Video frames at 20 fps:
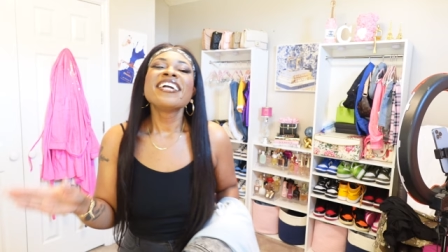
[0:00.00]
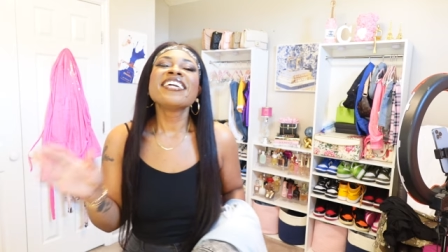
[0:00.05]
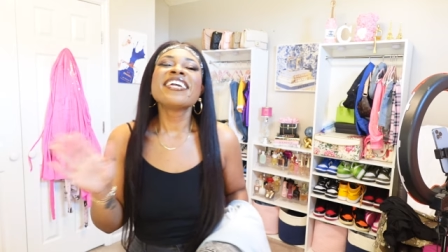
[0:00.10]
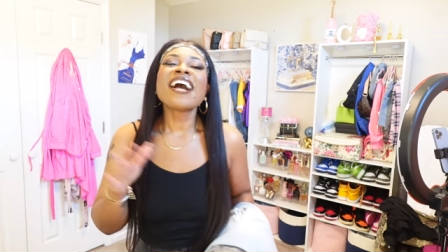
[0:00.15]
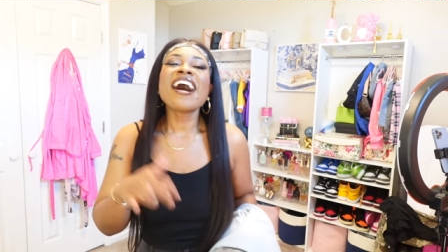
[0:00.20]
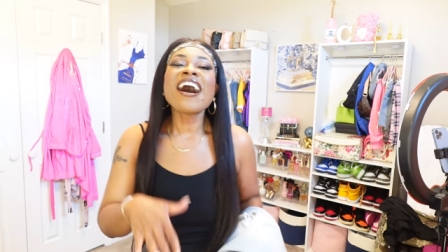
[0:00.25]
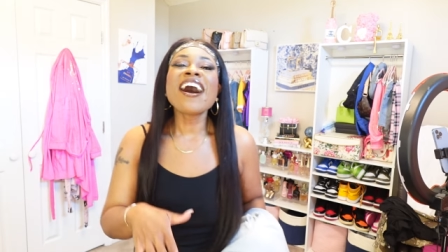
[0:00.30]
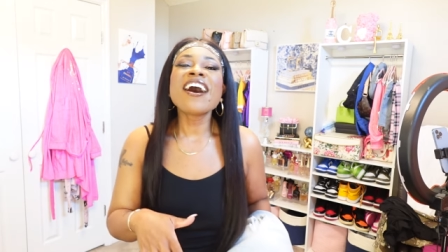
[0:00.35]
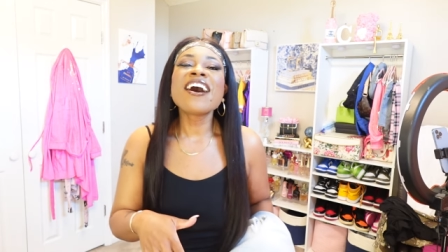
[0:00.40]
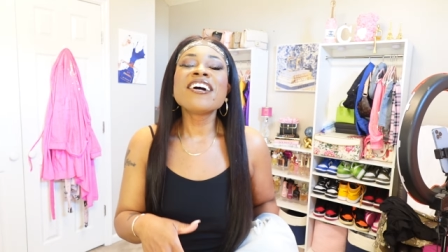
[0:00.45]

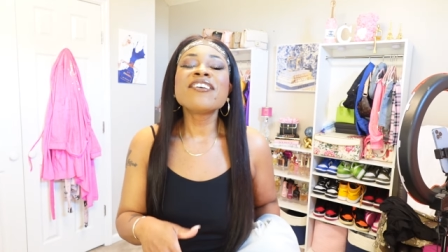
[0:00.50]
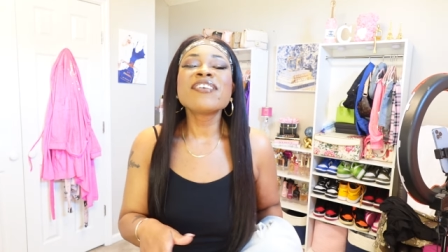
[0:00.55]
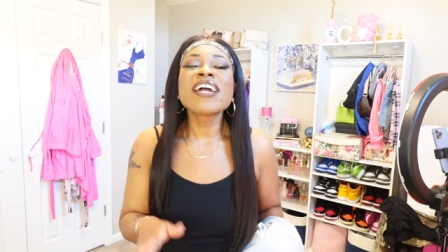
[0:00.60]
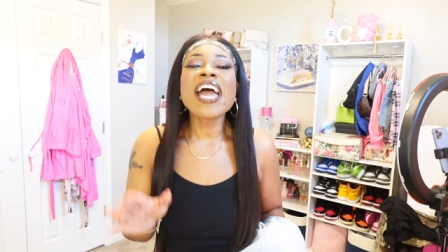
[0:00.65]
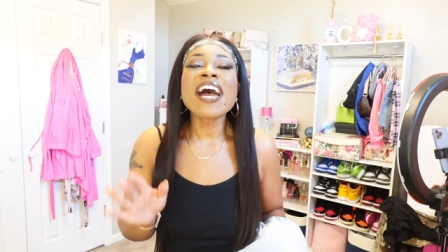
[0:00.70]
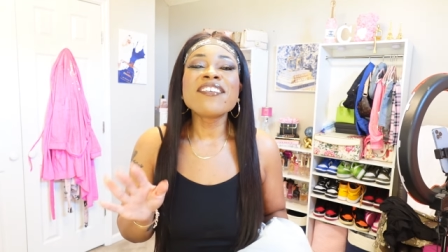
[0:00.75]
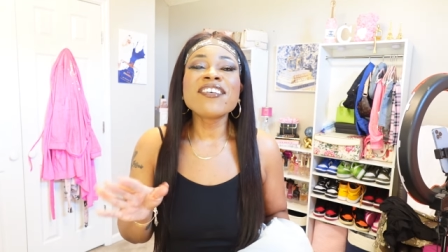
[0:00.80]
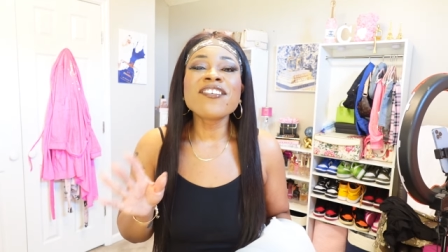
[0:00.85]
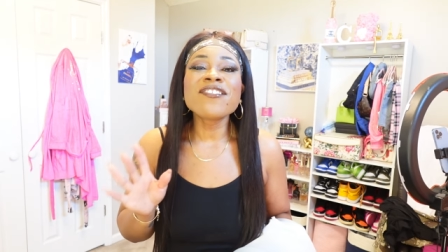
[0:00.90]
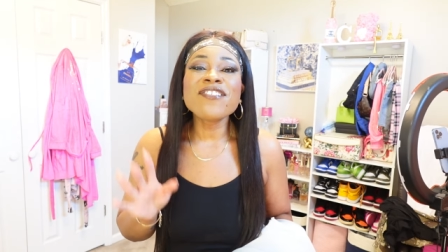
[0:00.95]
Y'all, we
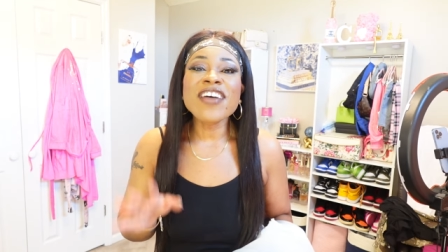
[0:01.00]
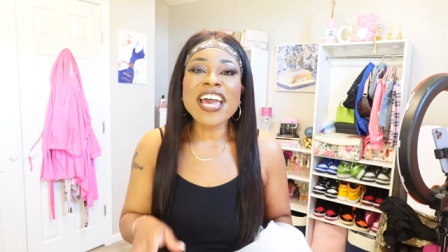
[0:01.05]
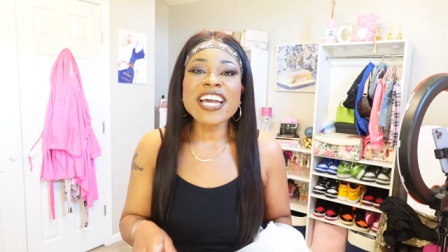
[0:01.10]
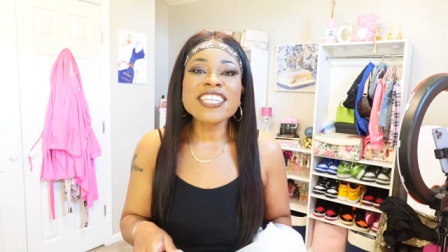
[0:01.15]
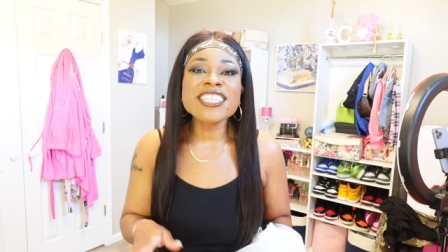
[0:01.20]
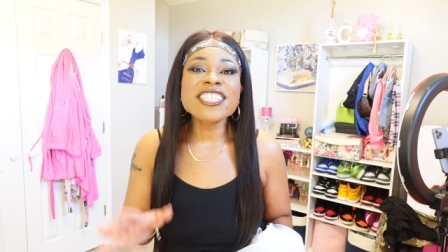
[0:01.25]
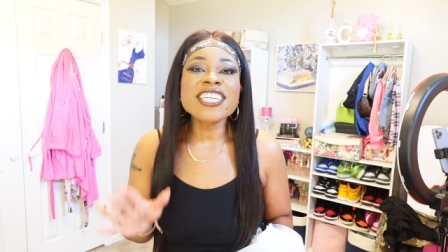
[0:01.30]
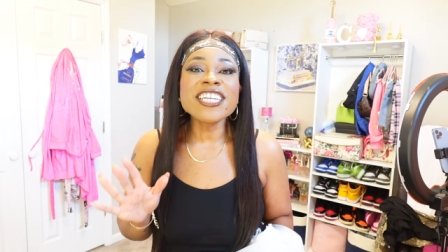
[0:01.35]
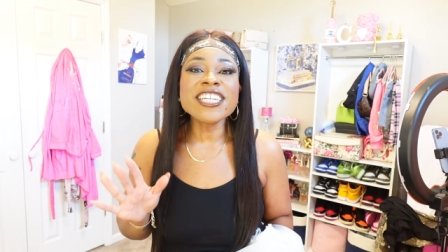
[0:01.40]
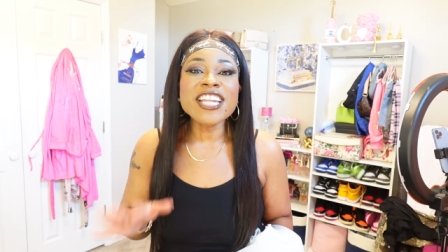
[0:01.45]
have a
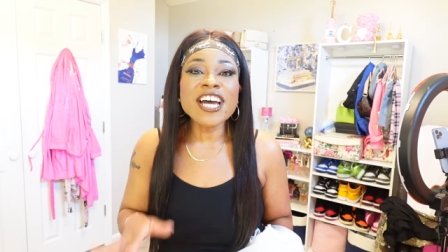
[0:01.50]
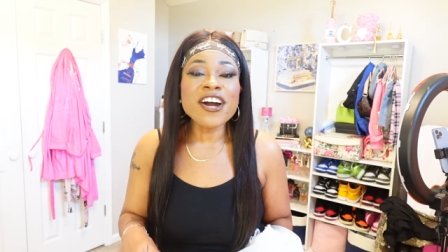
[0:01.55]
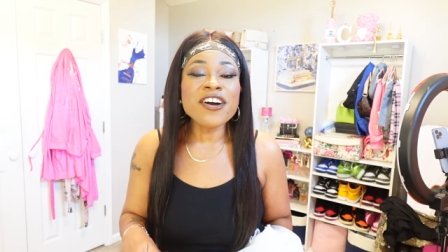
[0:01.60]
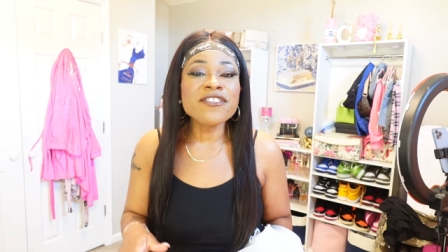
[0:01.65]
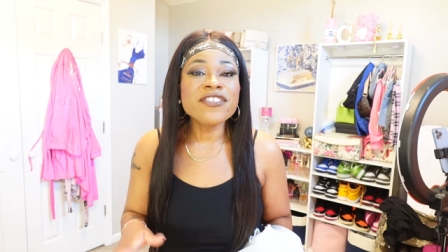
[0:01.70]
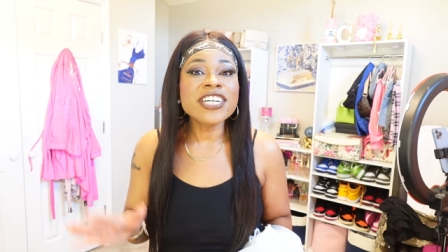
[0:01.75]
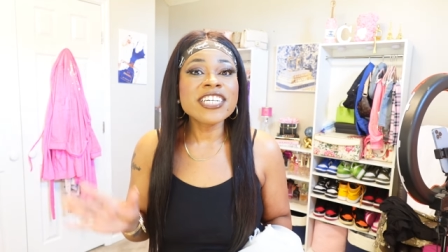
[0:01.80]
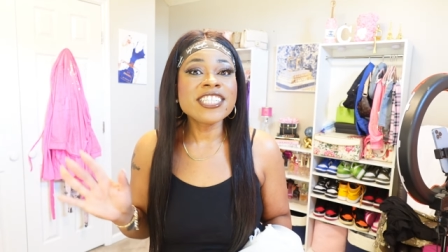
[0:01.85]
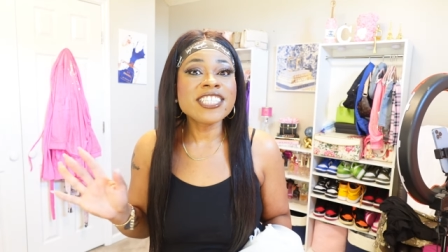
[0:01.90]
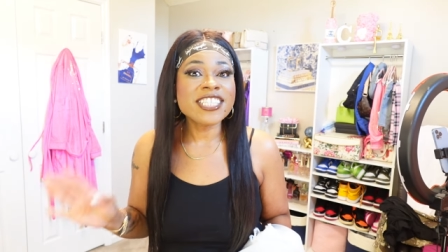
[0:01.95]
Fashion
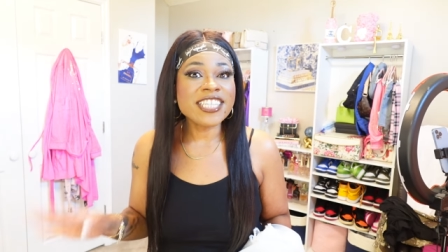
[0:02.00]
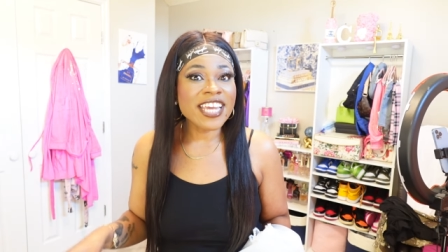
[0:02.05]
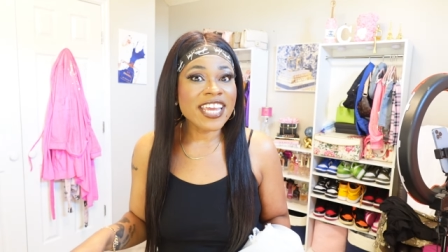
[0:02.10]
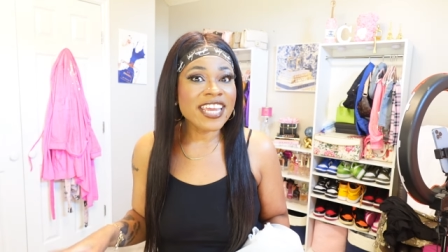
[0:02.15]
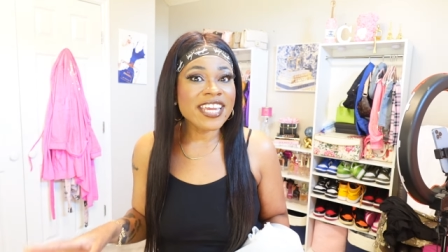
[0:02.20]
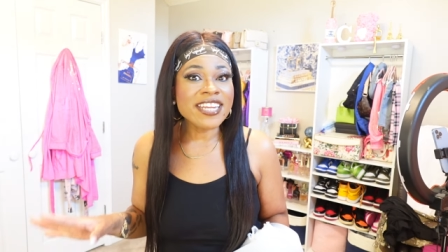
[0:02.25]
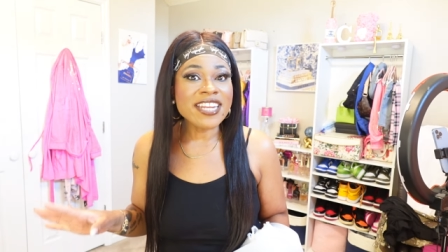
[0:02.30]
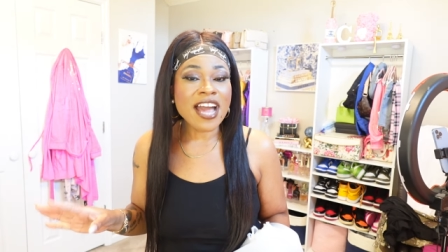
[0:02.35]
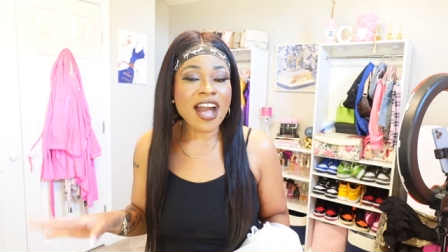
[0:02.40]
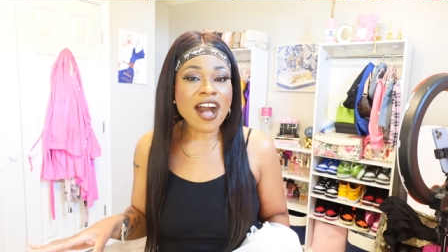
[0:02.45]
Nova
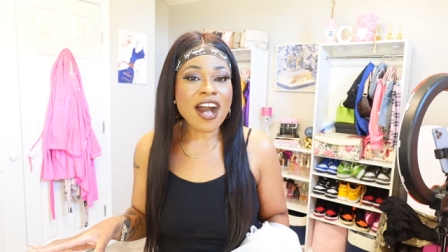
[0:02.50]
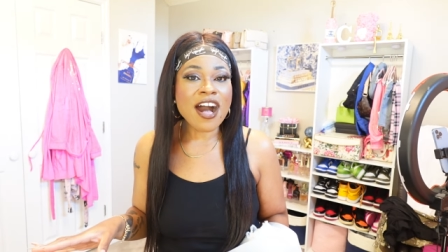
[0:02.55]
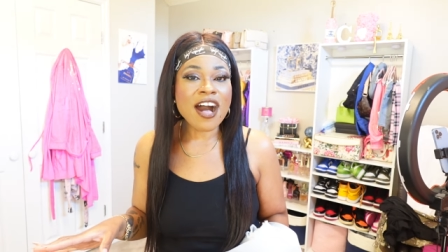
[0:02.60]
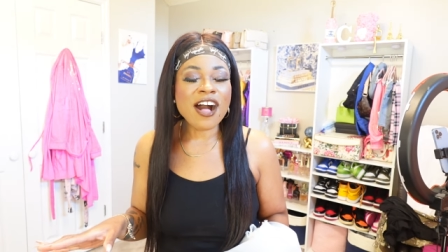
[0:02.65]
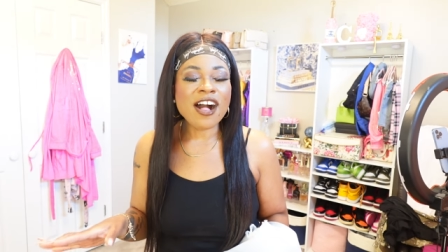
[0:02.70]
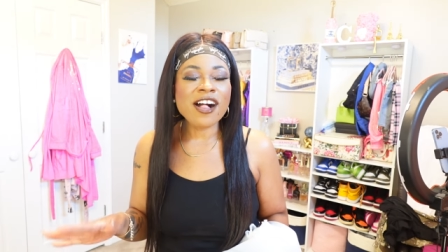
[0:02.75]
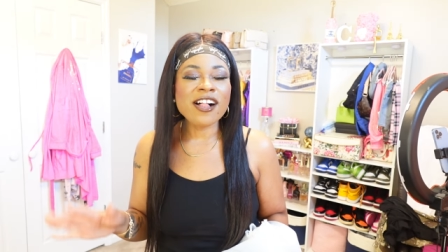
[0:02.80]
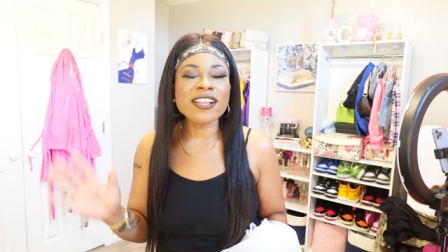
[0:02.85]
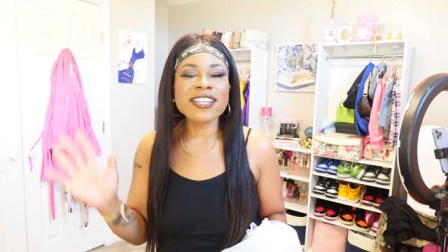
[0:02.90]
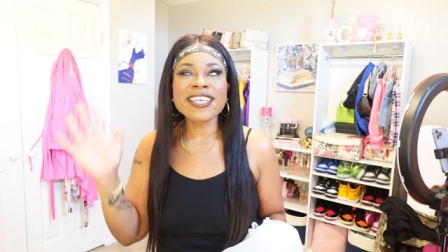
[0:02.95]
jean
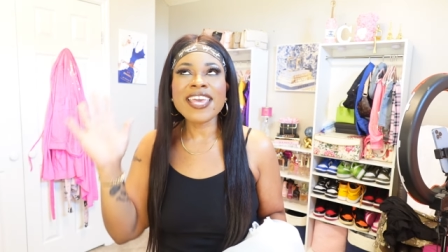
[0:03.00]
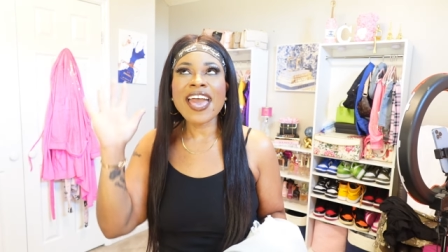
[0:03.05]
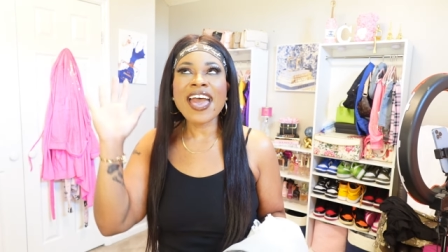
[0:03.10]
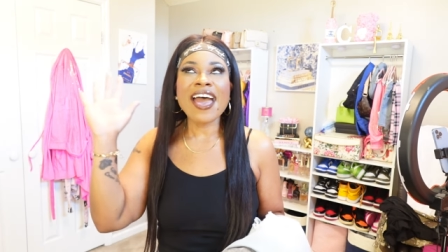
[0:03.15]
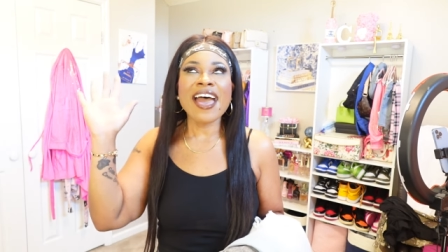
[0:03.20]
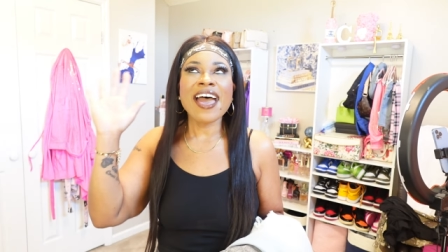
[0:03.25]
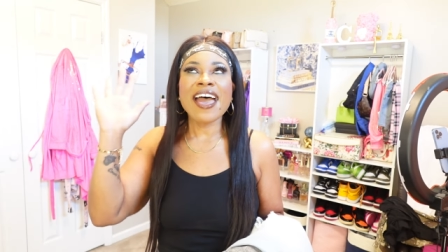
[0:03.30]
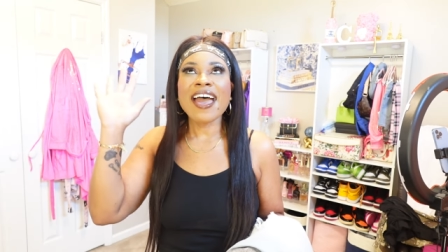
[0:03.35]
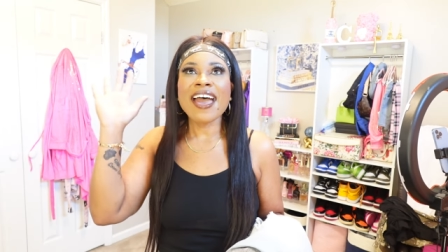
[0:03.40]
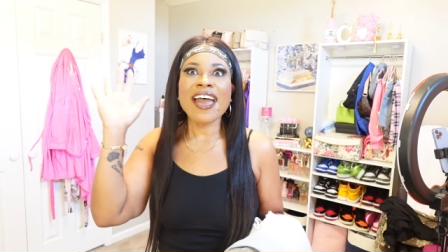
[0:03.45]
haul.
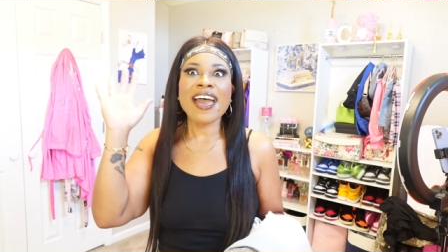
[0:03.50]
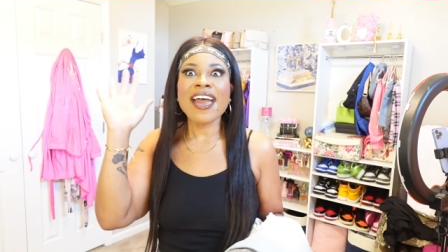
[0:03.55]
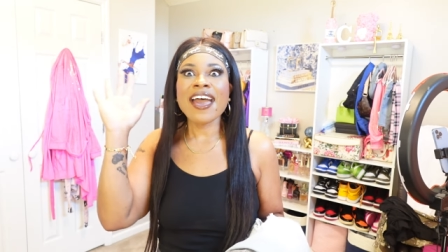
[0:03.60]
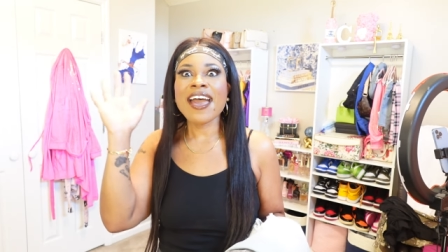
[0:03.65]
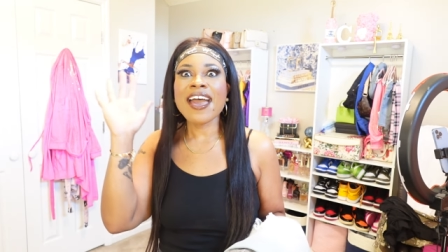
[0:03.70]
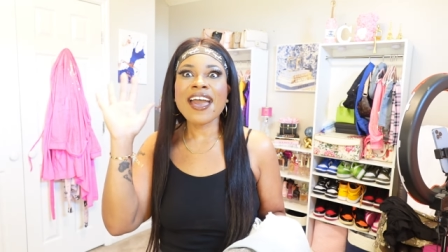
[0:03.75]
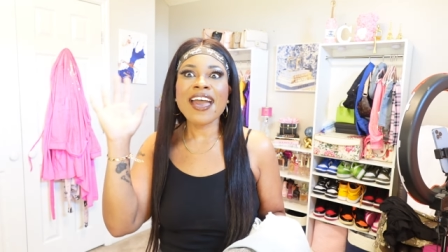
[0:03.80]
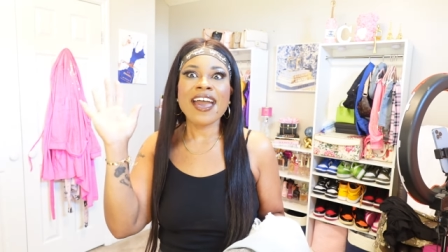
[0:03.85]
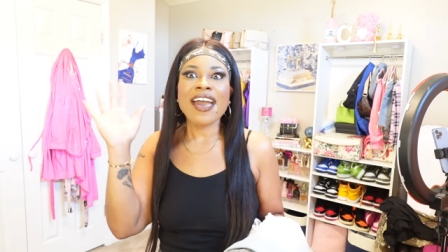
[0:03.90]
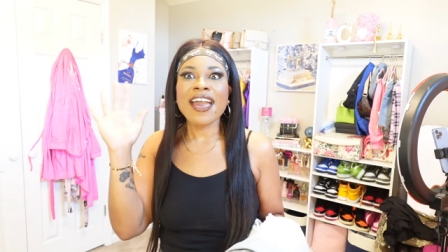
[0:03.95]

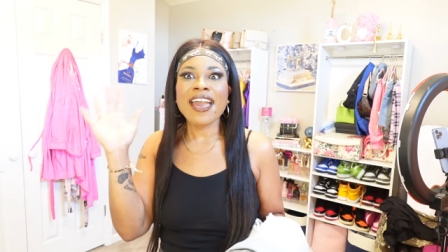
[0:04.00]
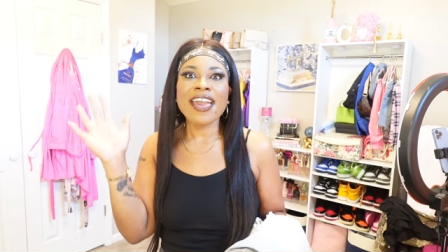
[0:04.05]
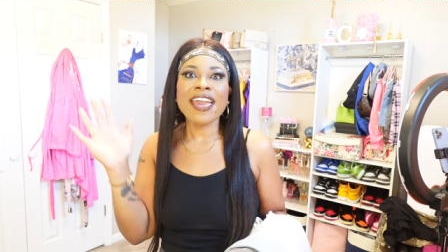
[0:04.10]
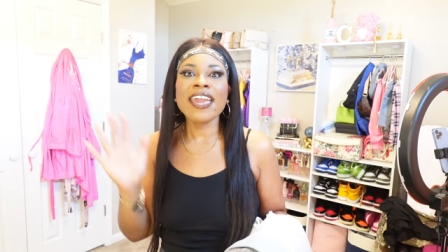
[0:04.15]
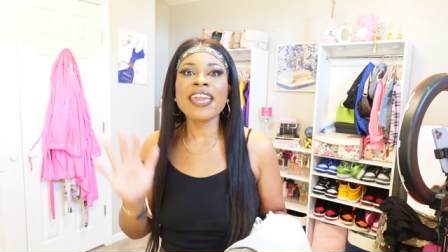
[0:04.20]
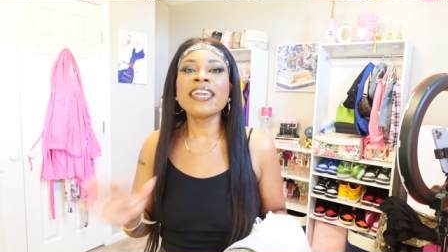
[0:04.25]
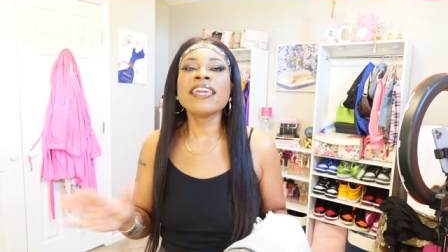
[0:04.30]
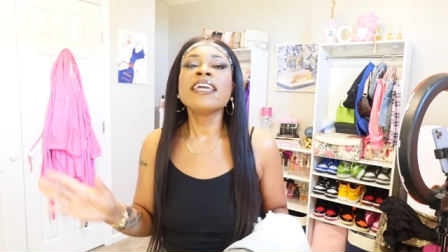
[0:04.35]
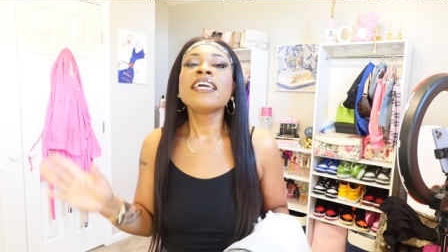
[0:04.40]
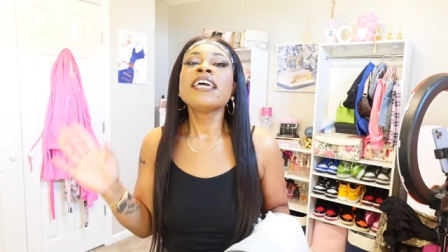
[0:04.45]

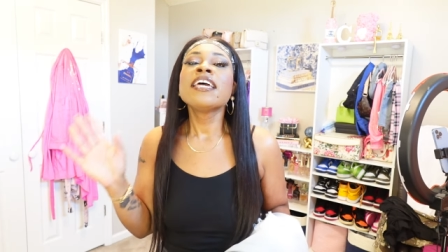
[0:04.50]
Yay!